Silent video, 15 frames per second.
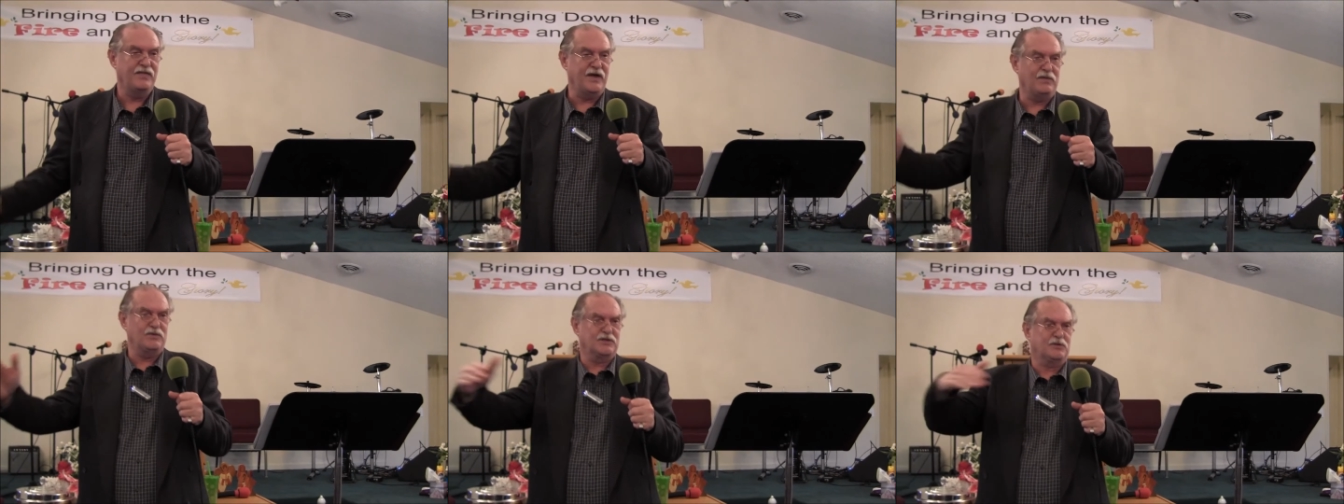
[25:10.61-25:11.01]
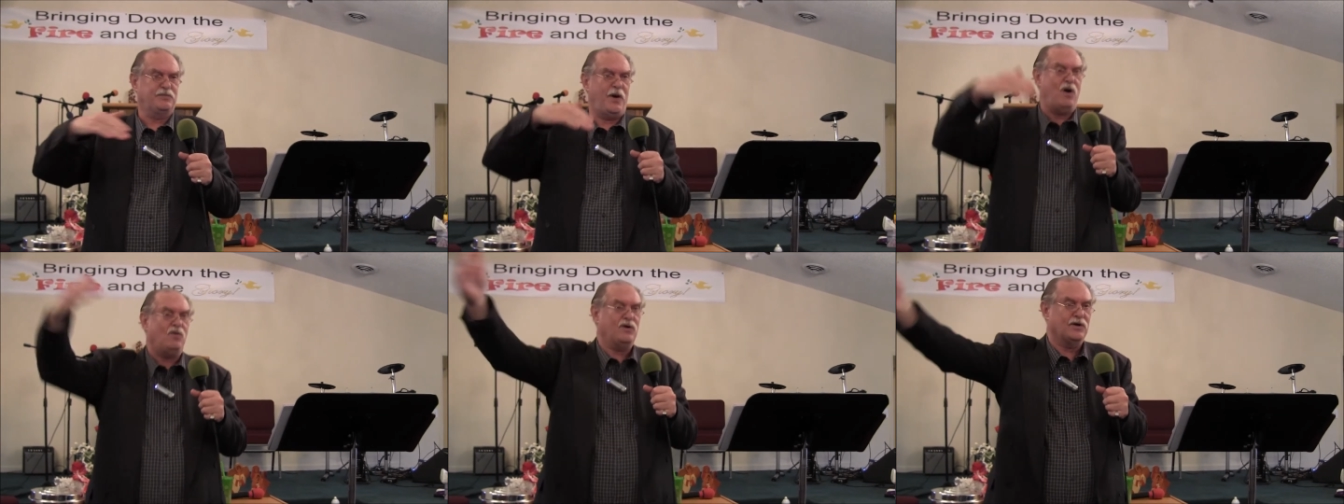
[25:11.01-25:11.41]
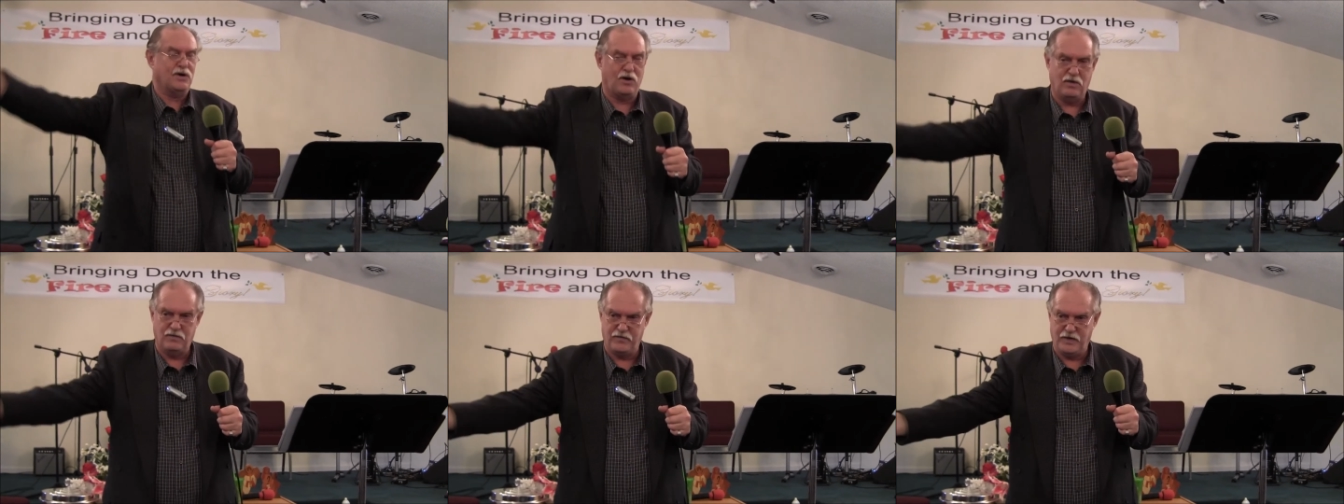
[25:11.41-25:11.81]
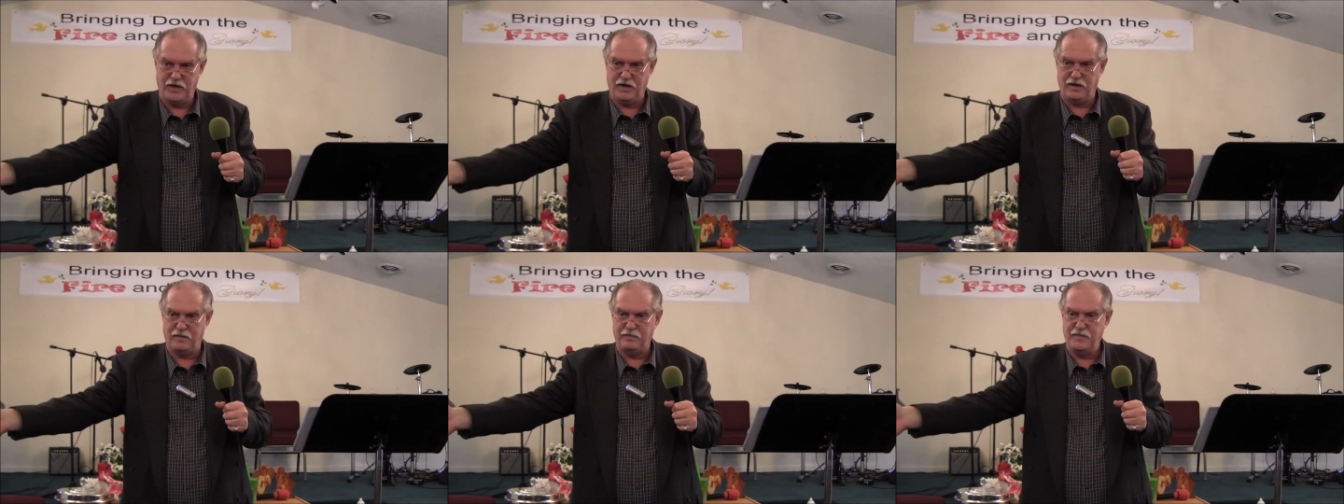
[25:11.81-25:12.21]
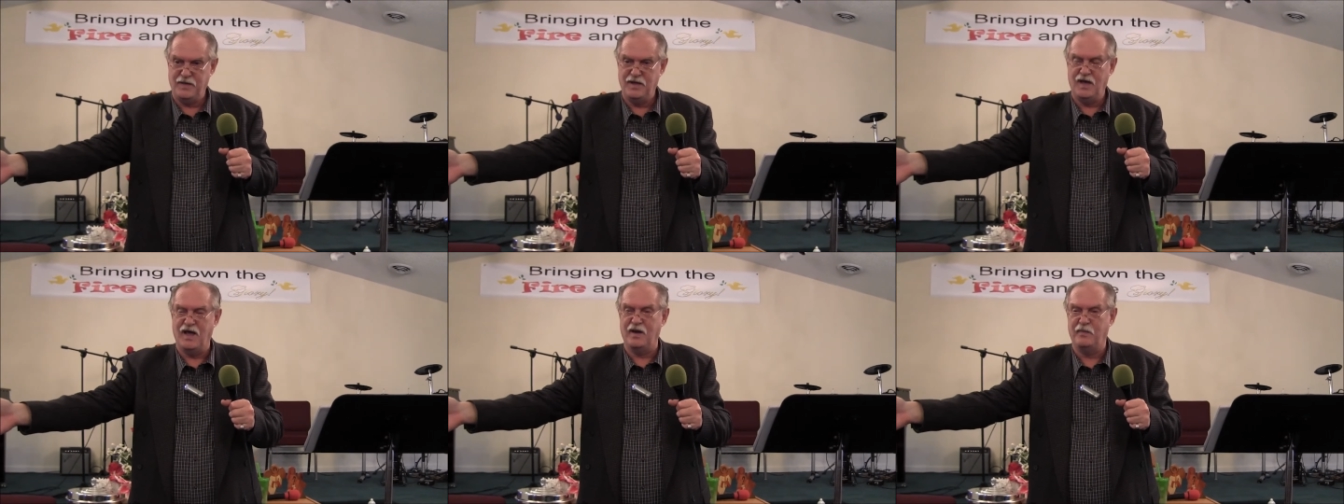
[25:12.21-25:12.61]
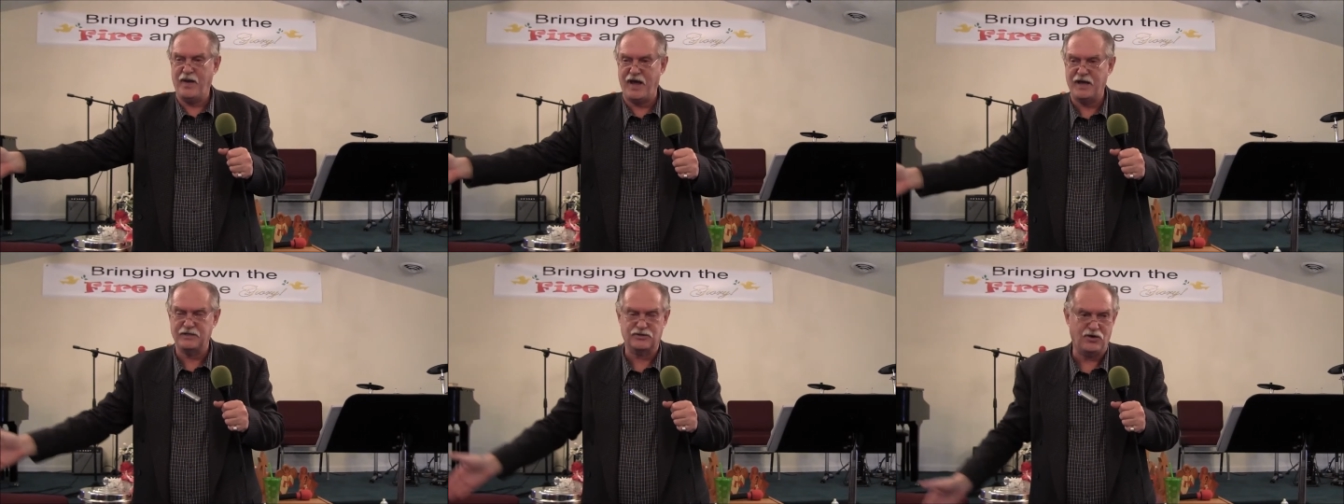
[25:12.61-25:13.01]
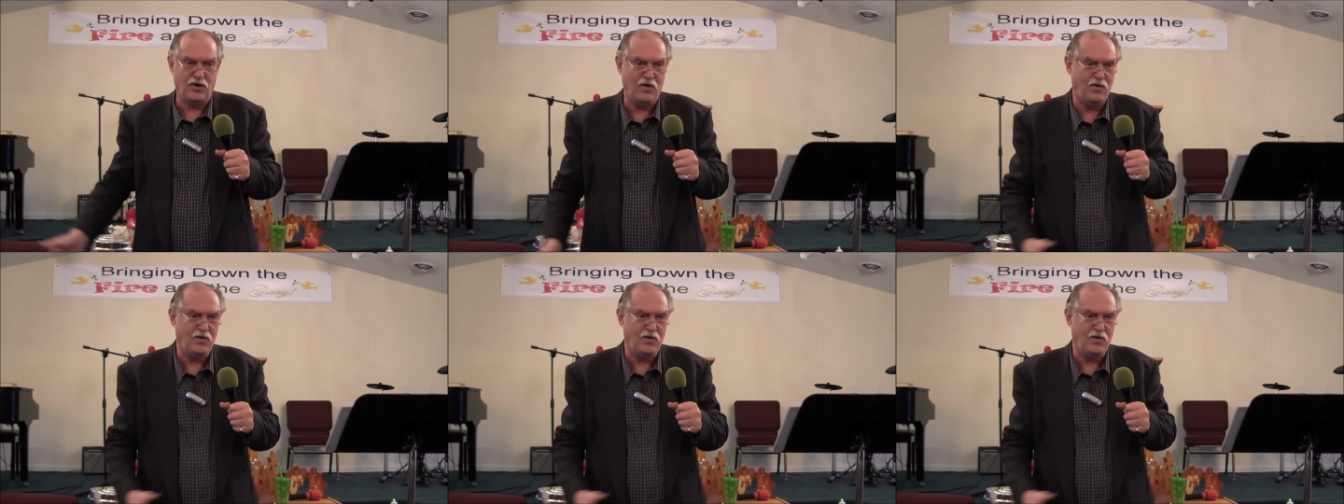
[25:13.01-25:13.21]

that was spoken over him and passed